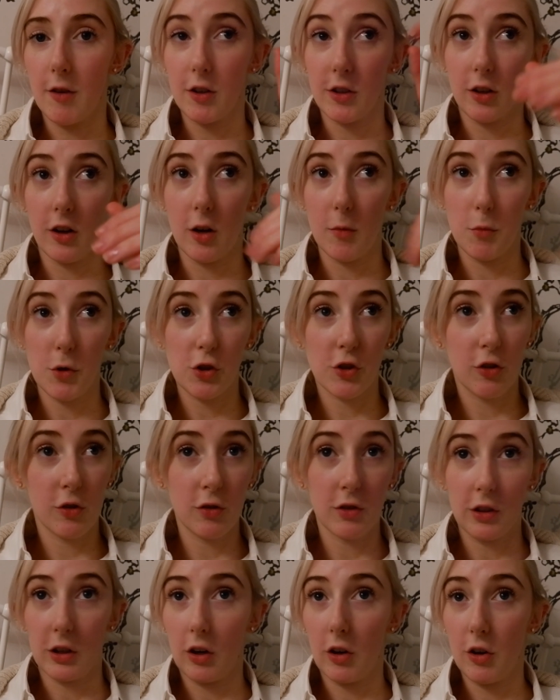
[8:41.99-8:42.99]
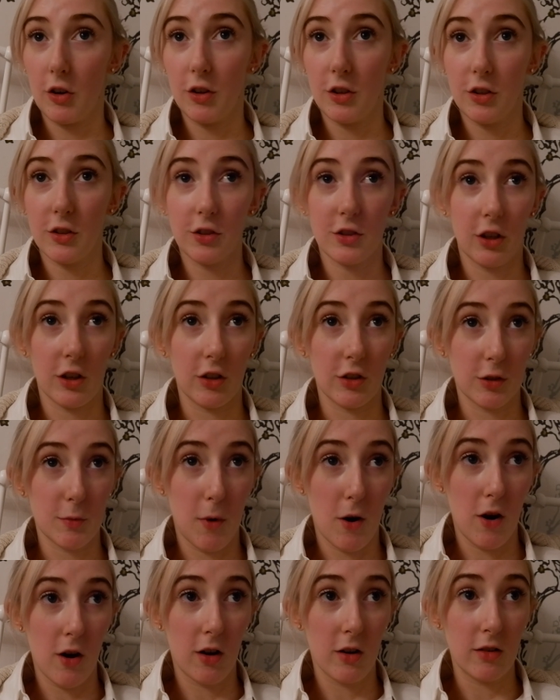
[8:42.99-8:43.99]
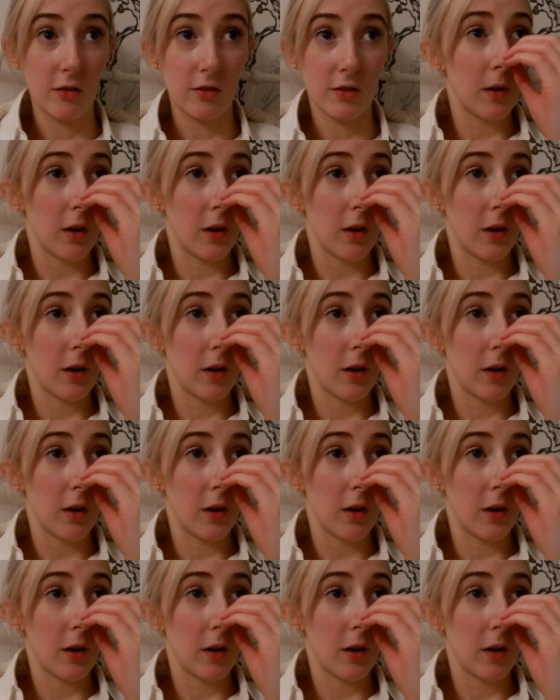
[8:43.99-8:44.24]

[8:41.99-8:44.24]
I don't like mushrooms, I don't like onions, I don't like tomatoes.